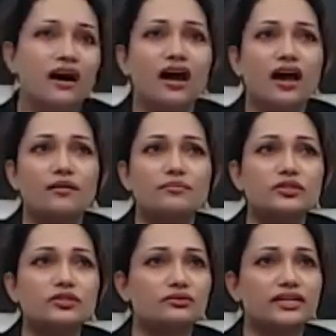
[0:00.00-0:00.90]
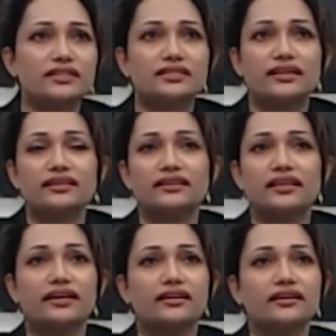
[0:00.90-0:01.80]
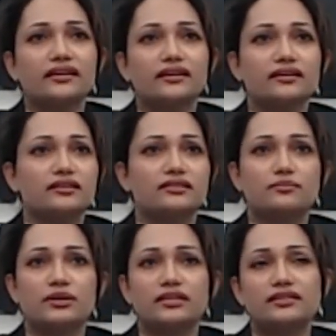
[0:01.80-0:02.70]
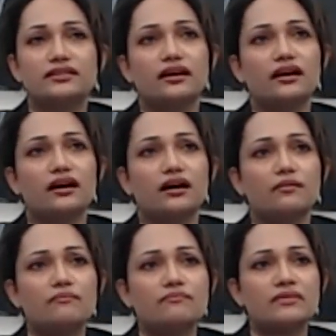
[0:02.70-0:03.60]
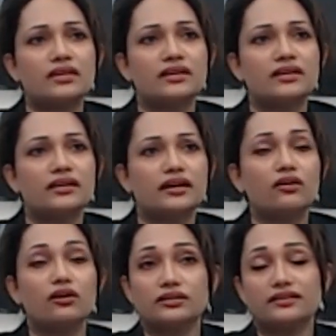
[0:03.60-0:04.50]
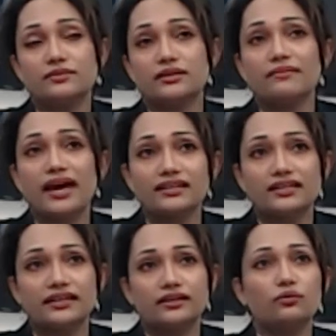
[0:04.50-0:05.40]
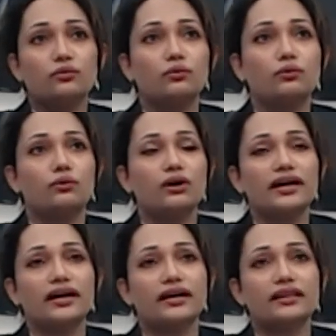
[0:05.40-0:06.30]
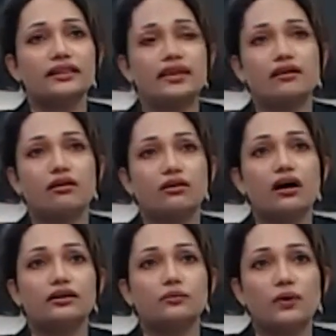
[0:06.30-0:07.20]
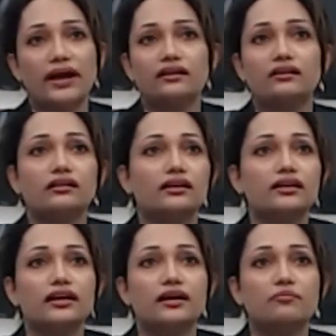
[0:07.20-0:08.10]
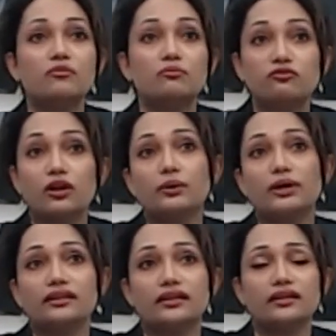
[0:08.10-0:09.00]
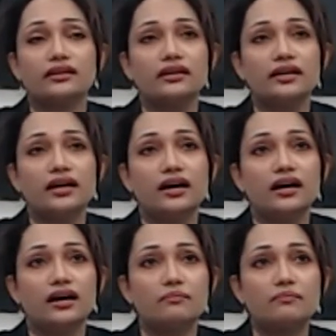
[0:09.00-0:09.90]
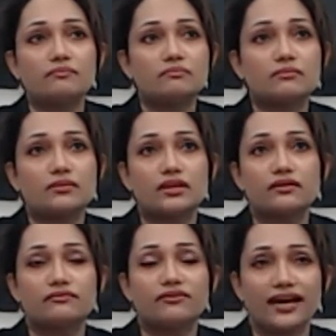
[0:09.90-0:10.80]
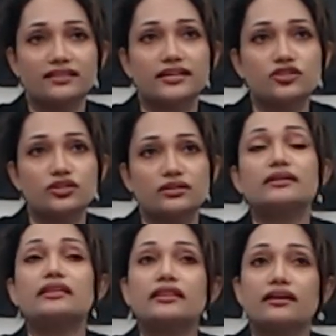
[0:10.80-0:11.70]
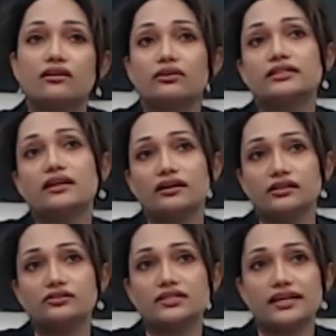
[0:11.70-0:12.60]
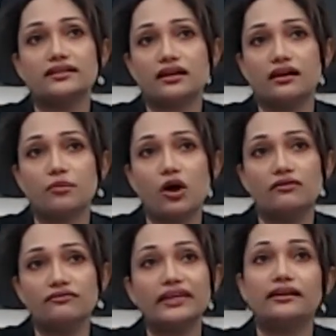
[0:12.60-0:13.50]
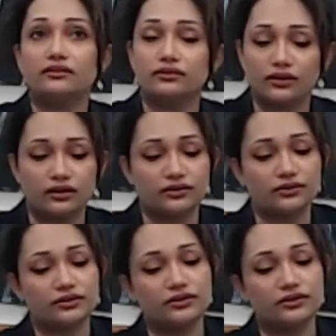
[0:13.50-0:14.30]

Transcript: to the extent that they exhibit, are symptomatic, or they are unwell following the vaccination. They are entitled to take time off, either under